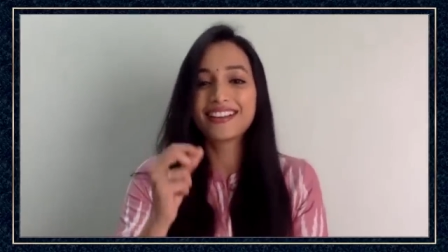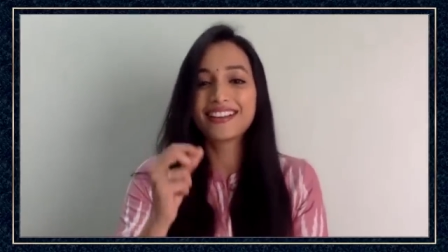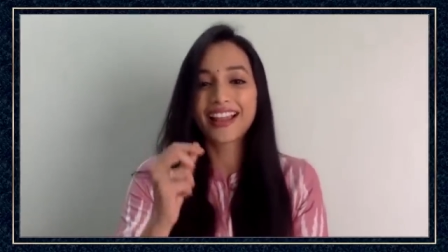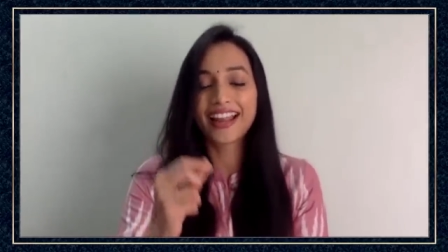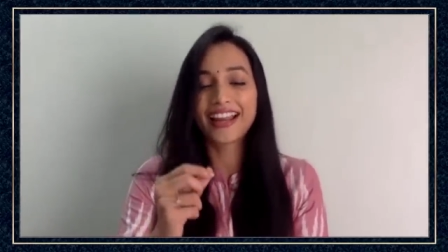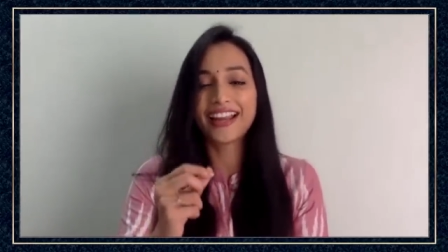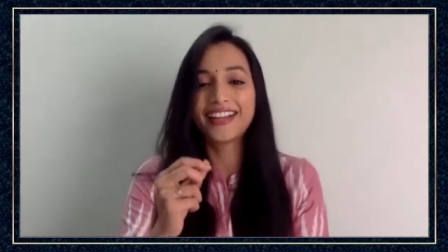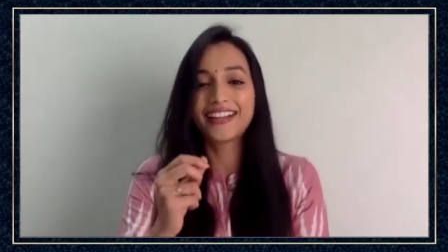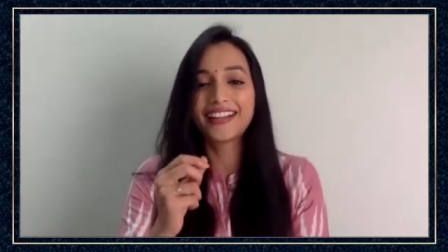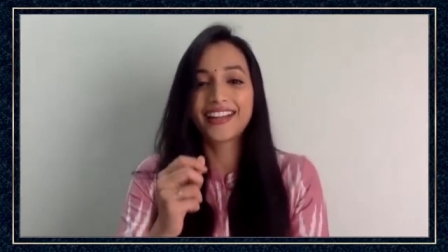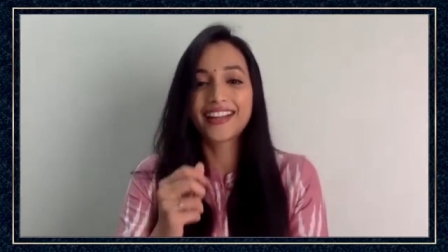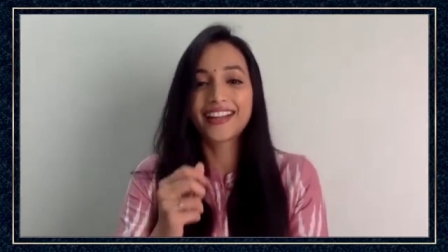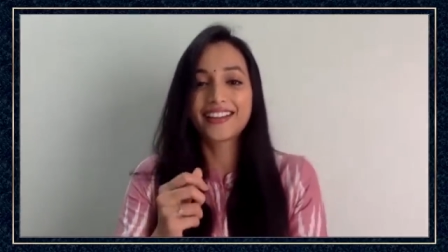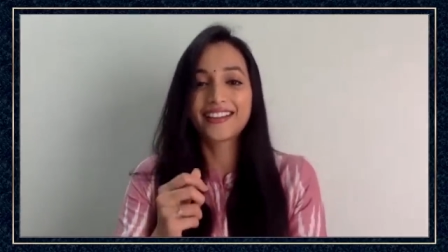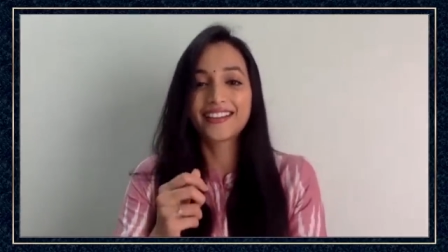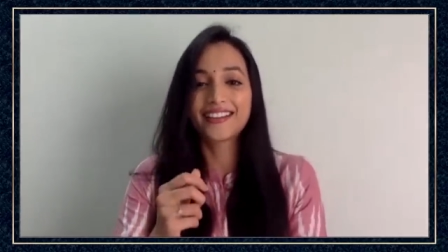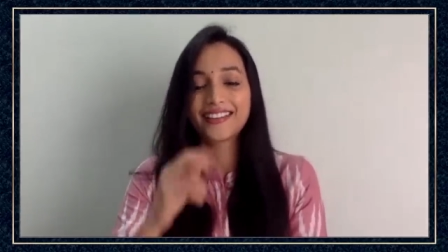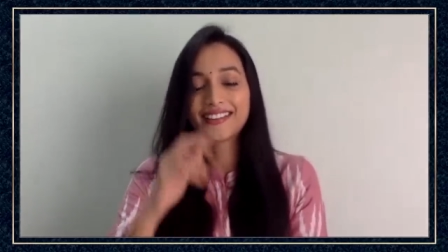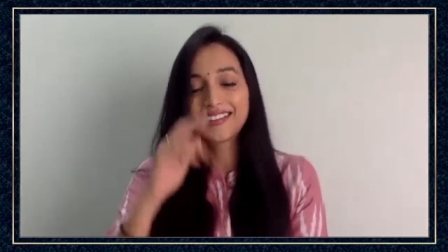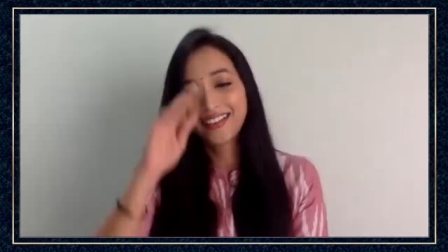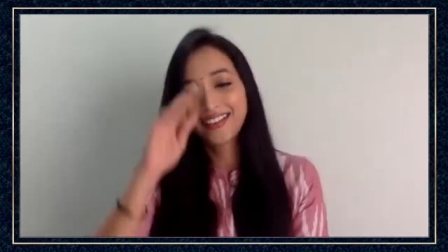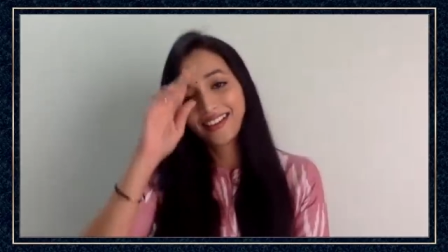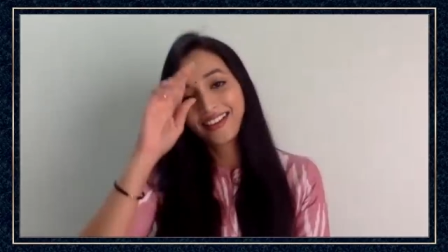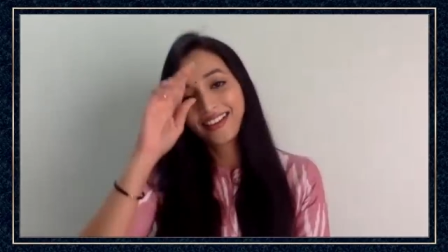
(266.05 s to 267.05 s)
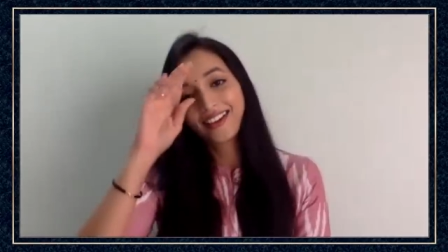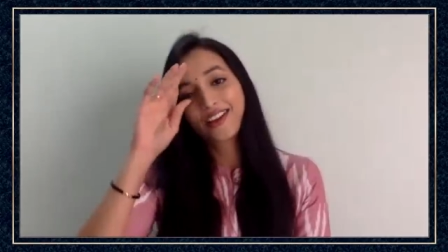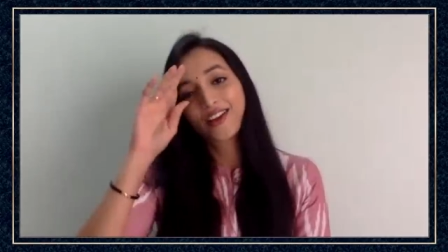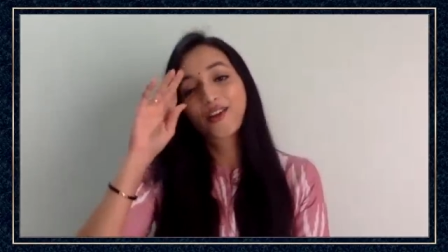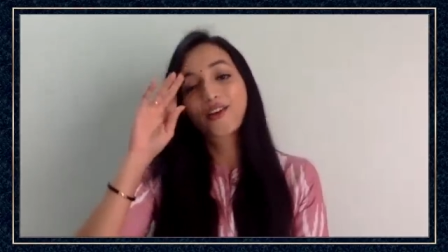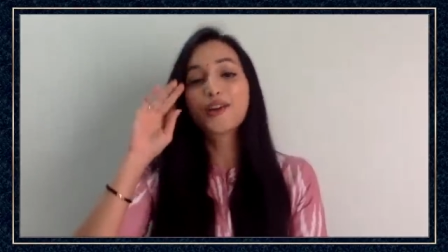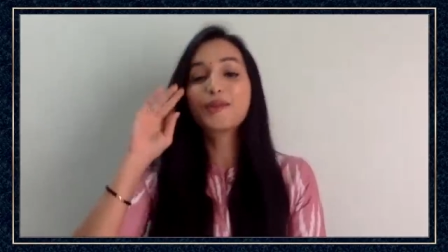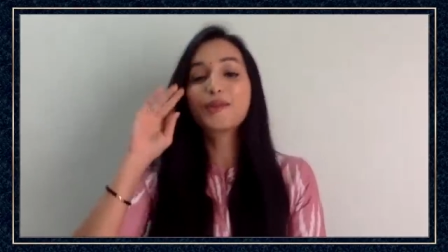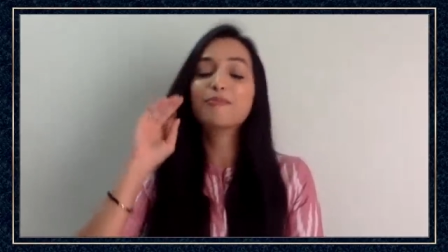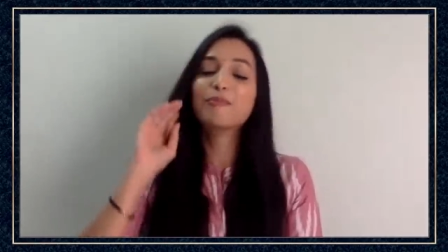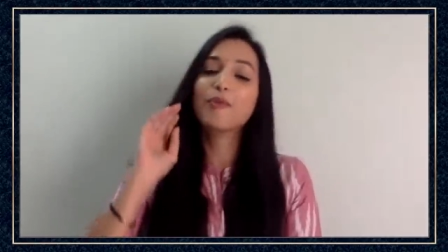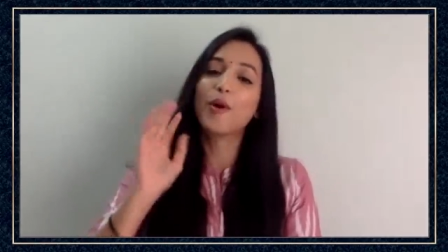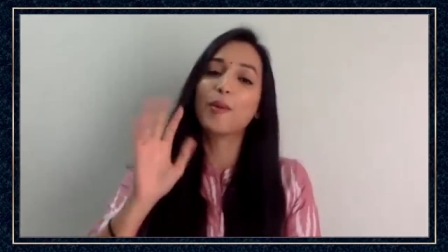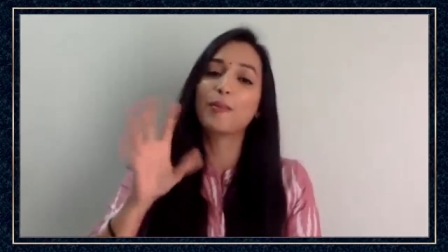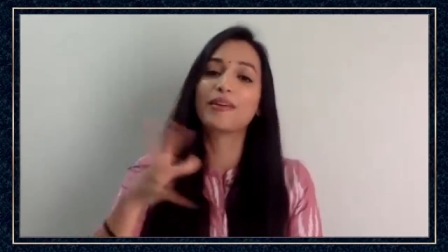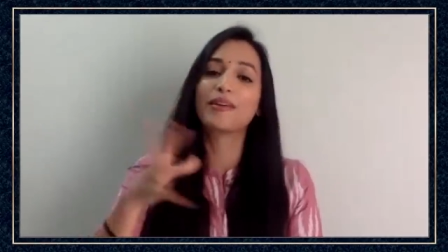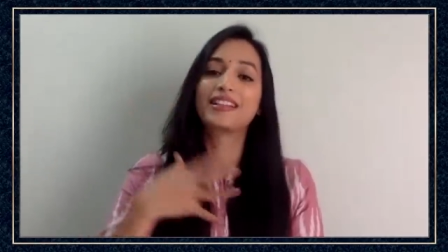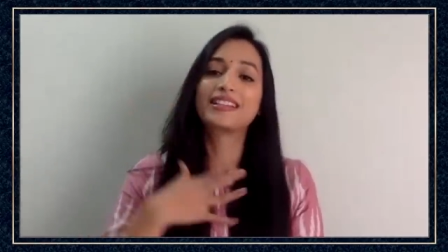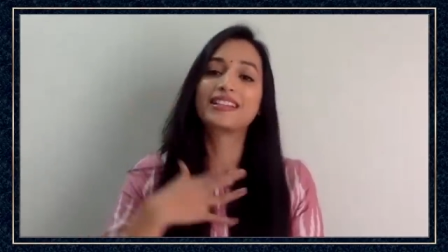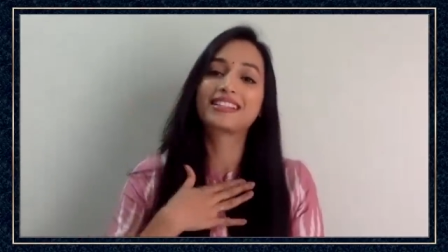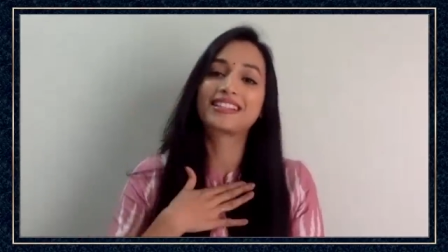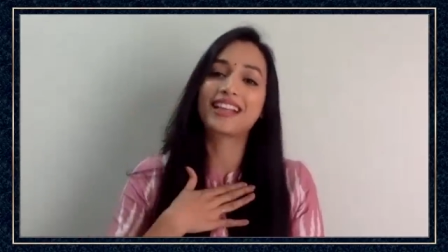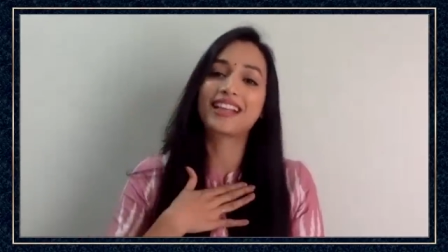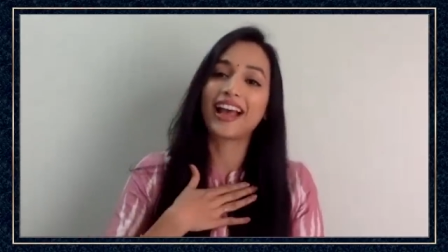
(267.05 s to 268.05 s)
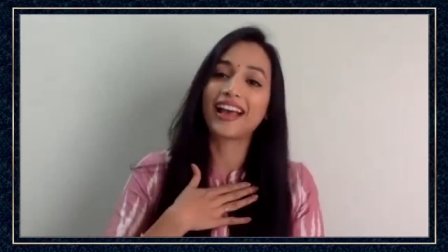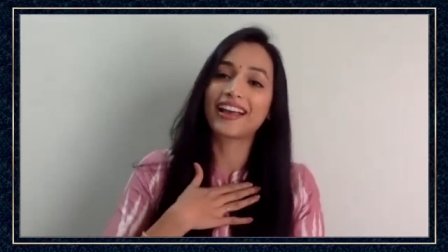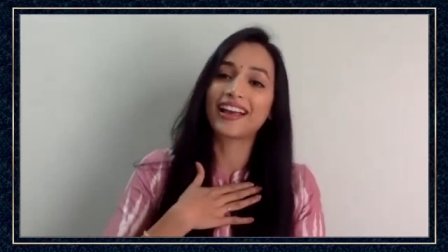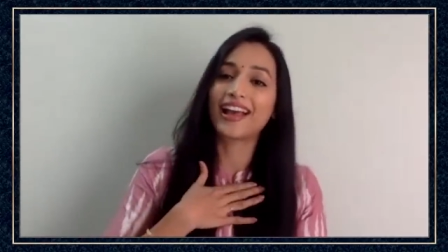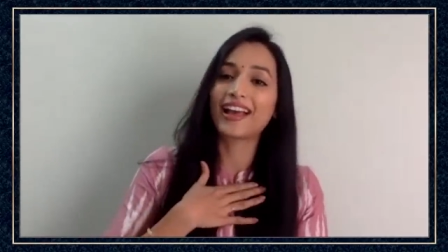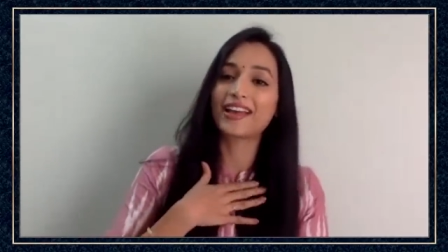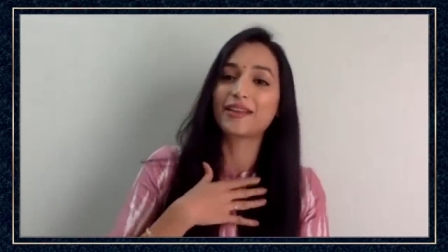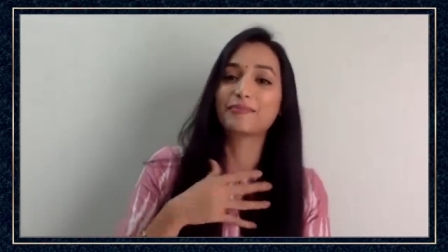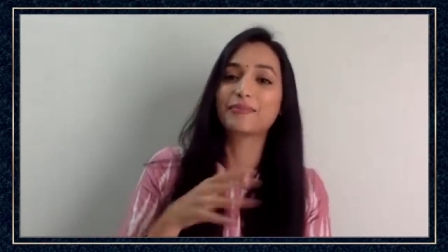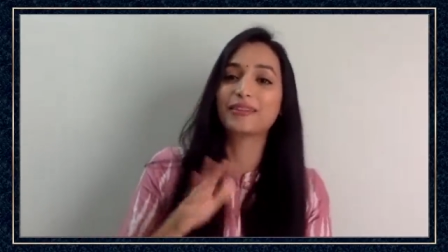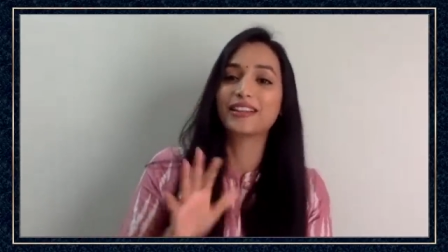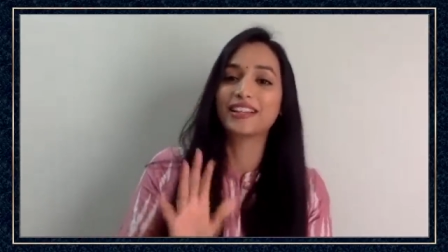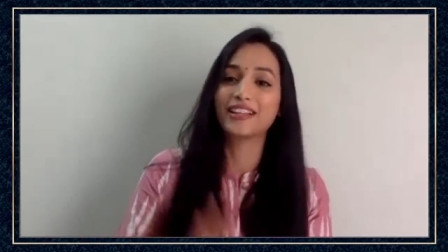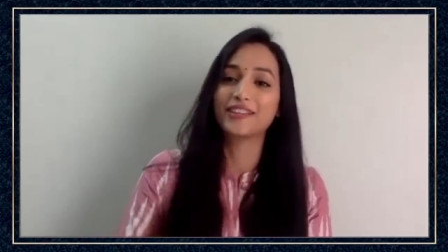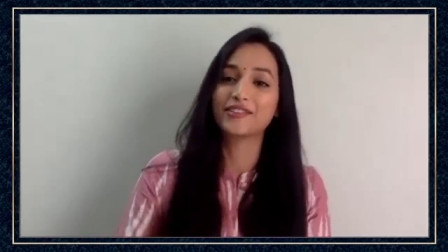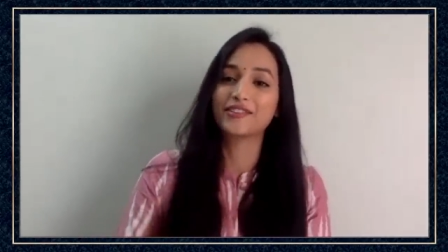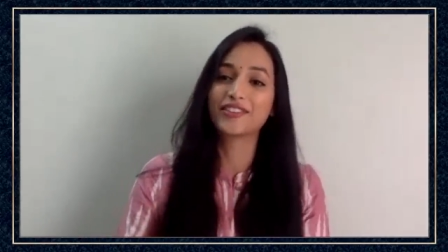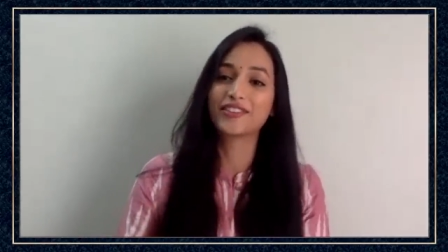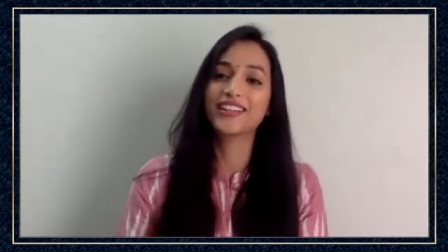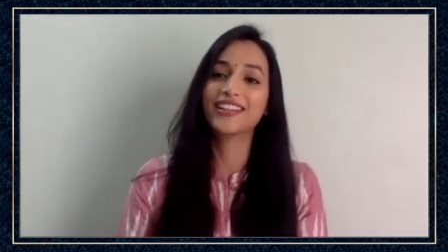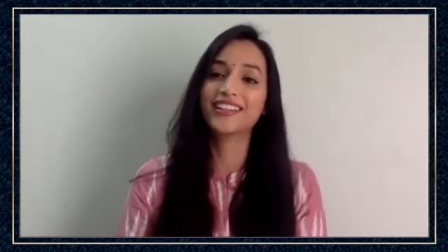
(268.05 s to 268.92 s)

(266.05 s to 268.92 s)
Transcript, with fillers: light and good moments, I, I believe.